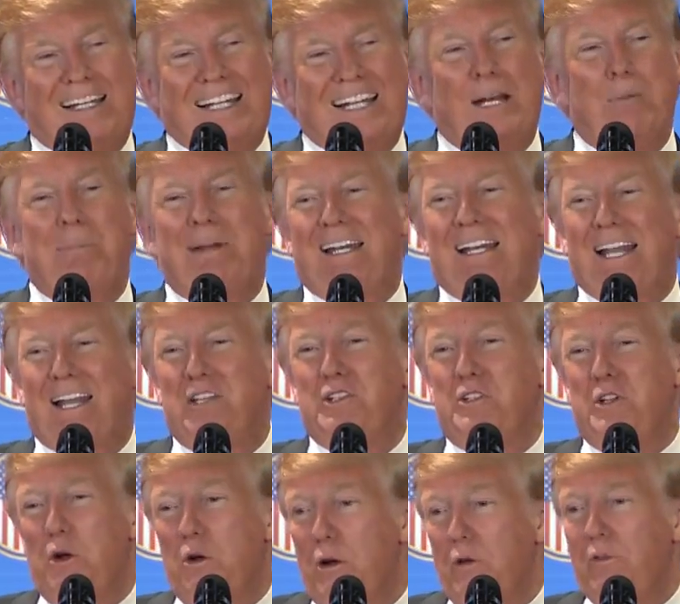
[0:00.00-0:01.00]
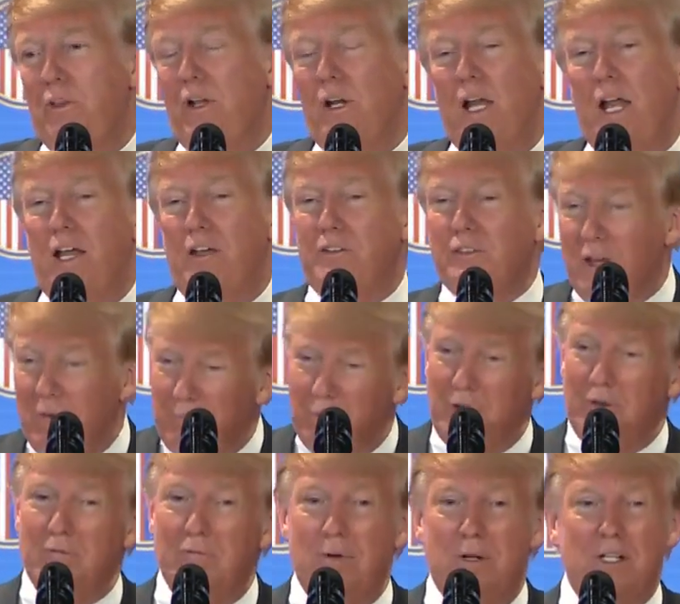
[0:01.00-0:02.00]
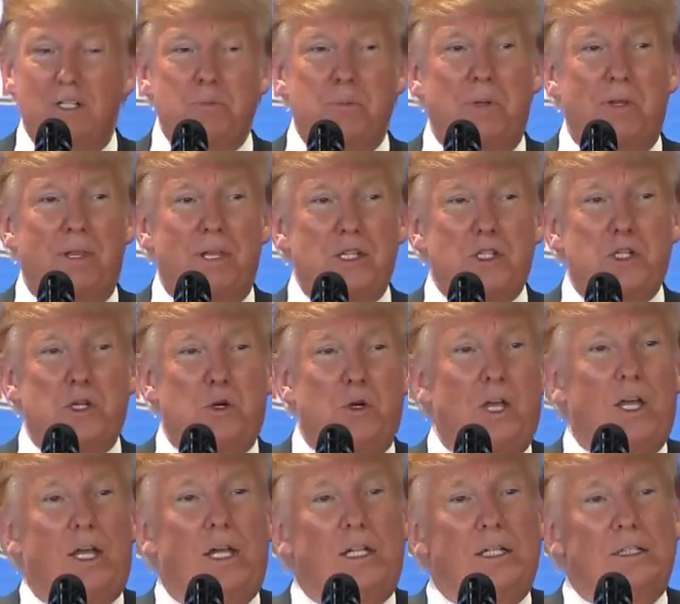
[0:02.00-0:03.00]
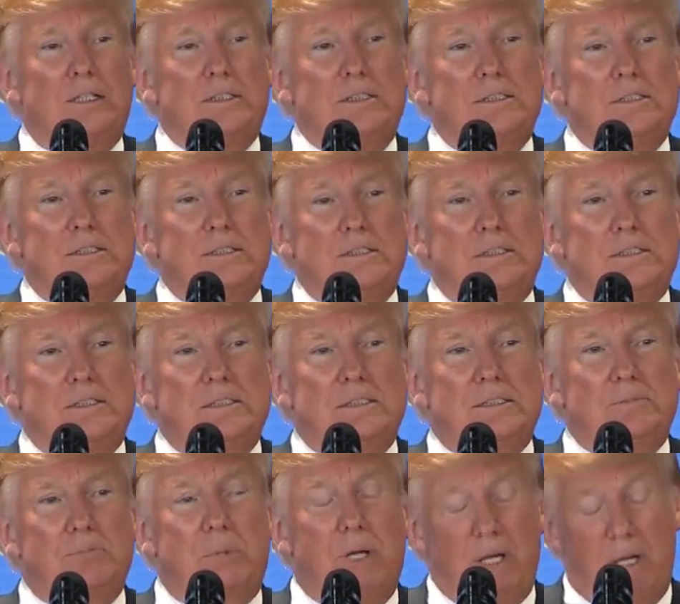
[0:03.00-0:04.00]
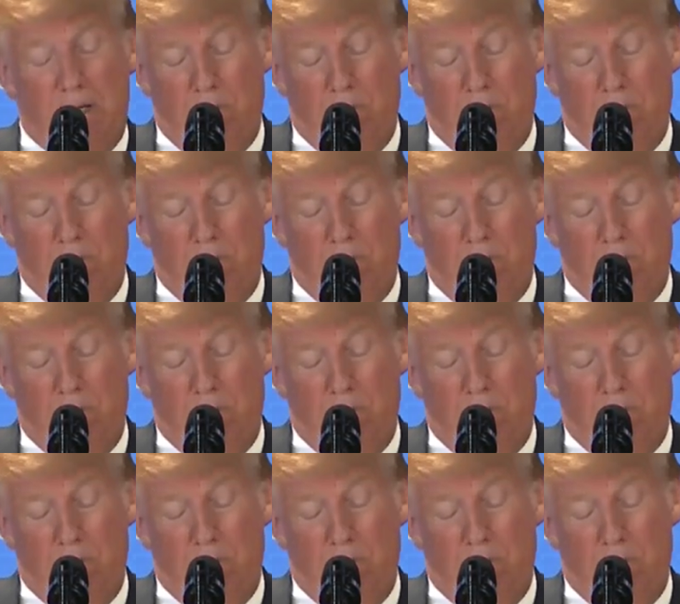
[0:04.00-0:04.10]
a little bit less so over the last couple of months, but that's okay. But